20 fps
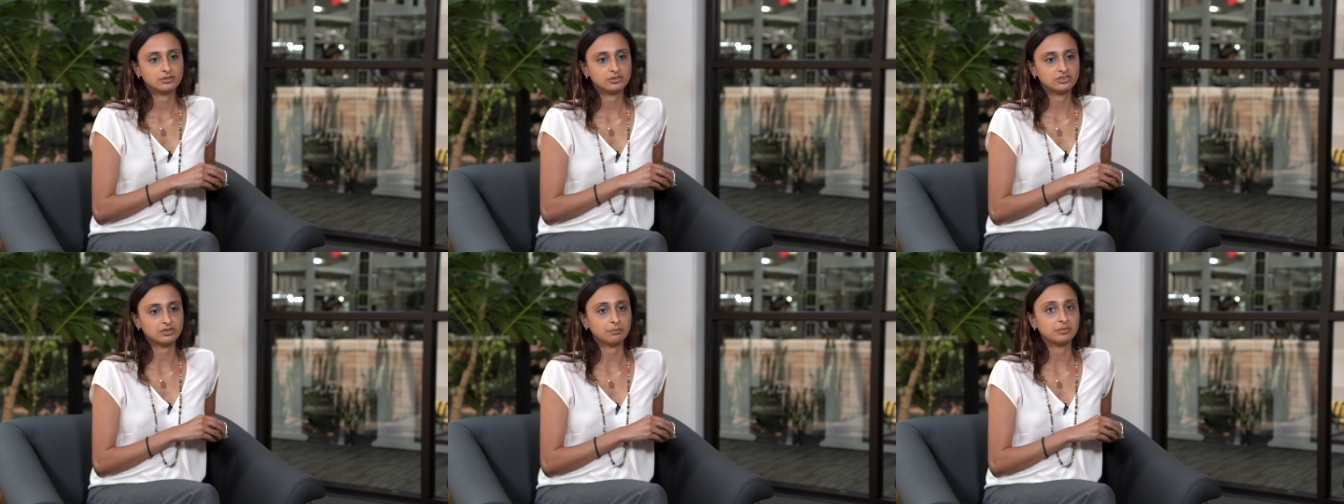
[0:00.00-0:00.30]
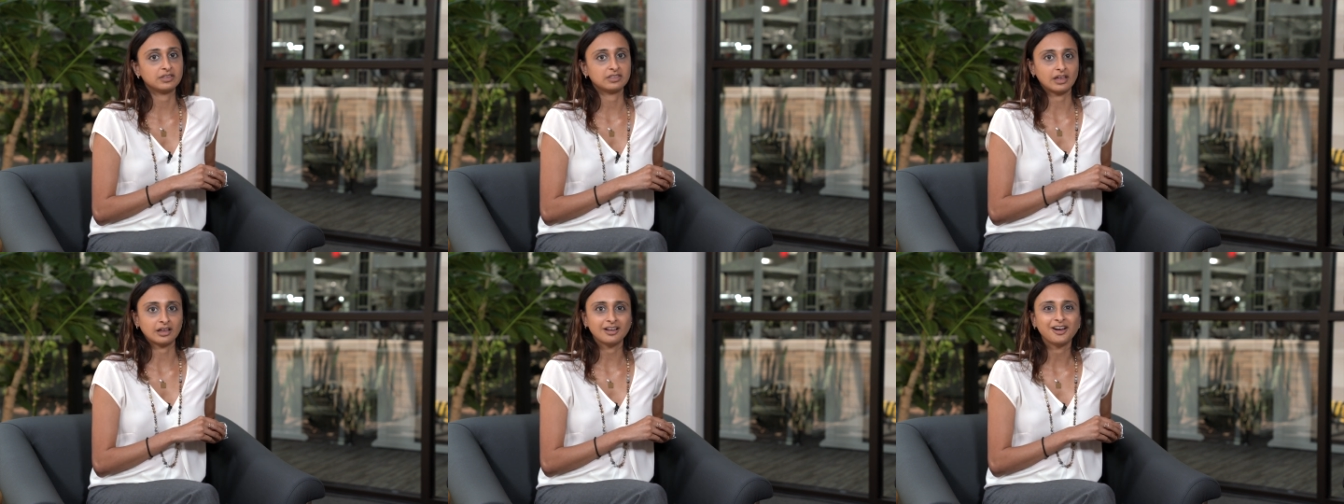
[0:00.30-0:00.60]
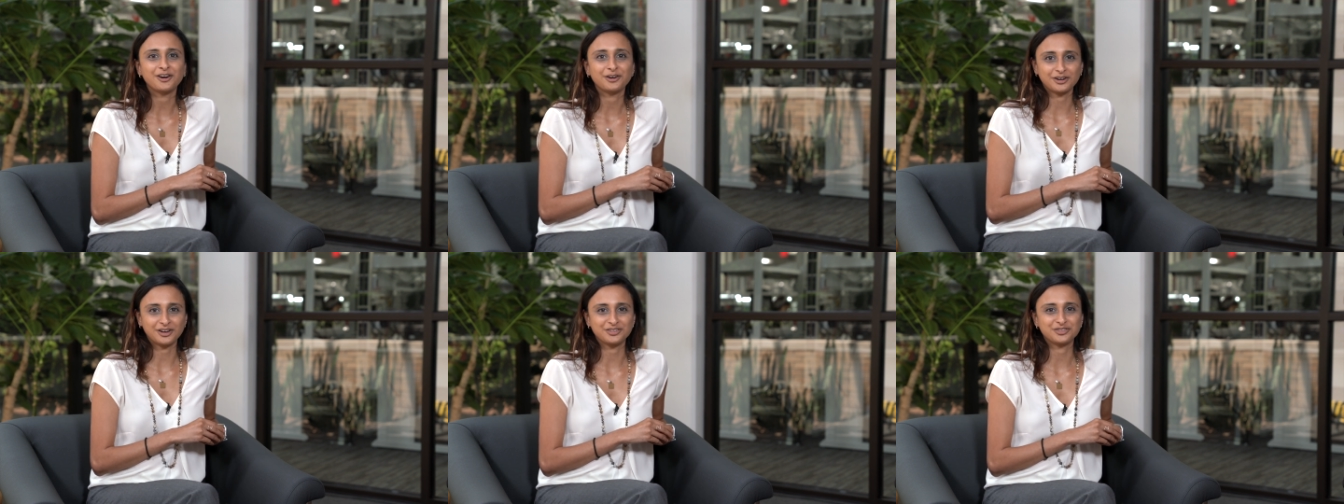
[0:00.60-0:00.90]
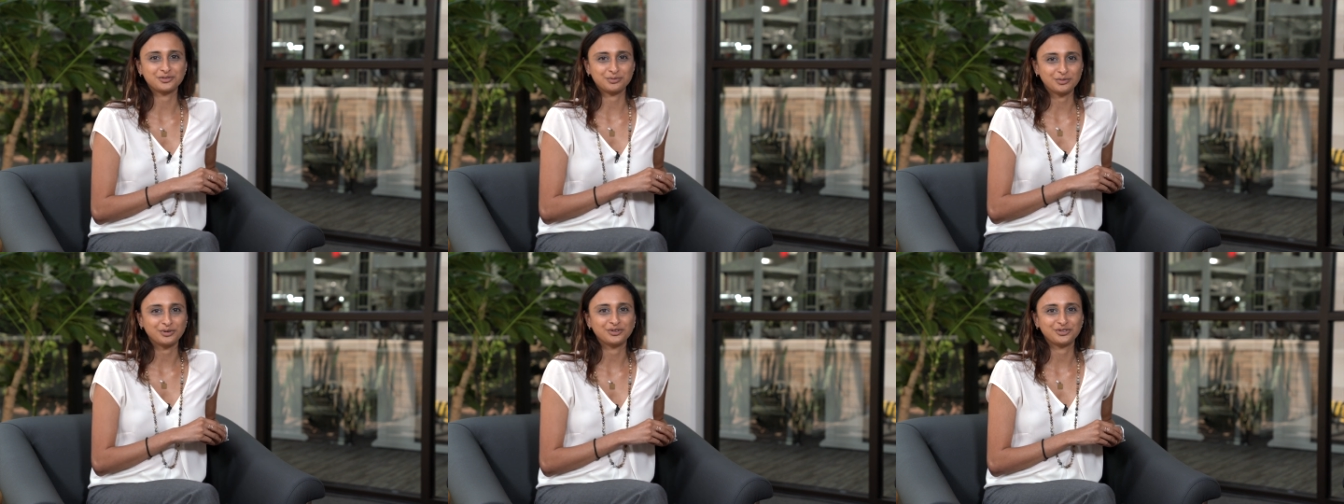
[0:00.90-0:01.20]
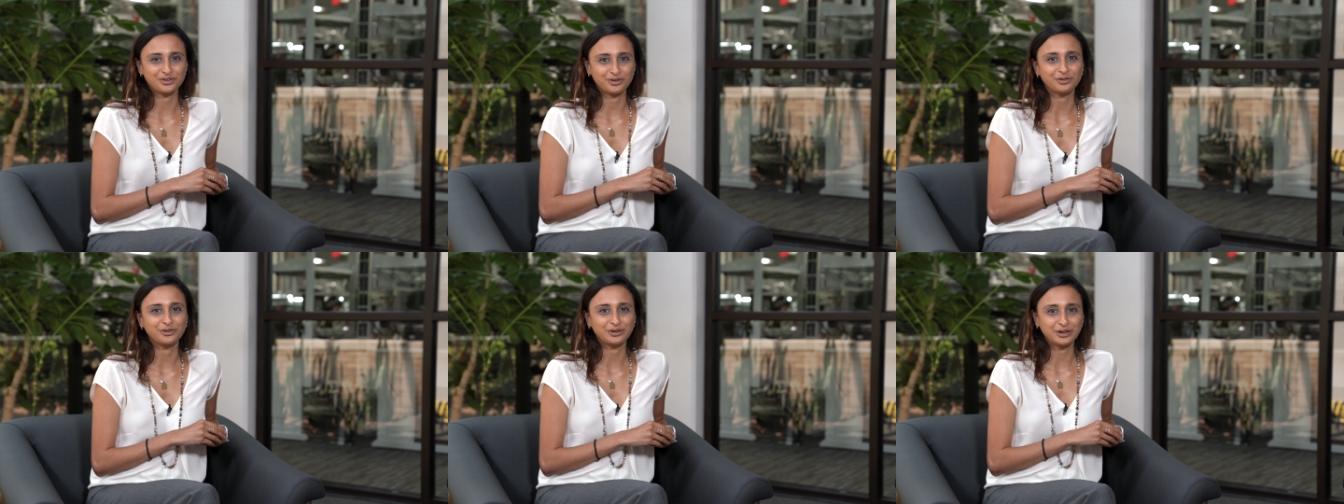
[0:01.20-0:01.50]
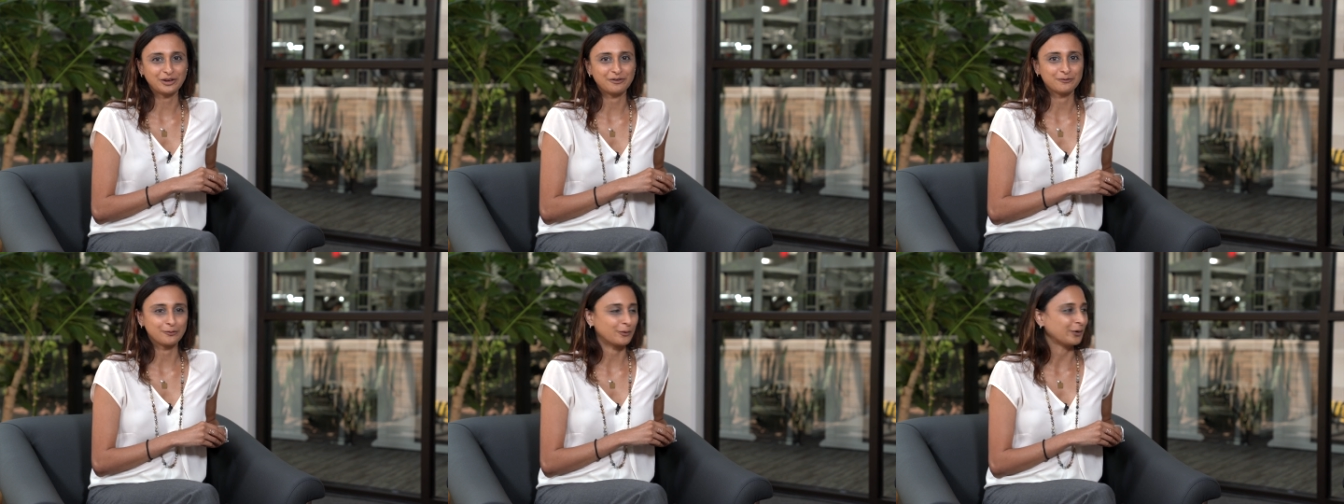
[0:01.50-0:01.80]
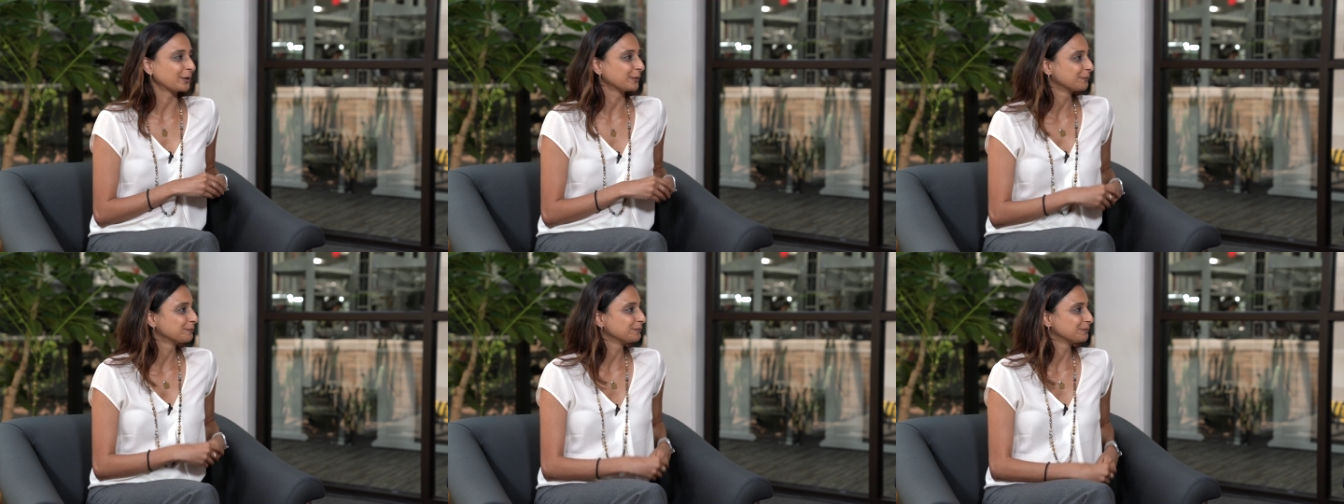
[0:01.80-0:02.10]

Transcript: something that our customers are looking for.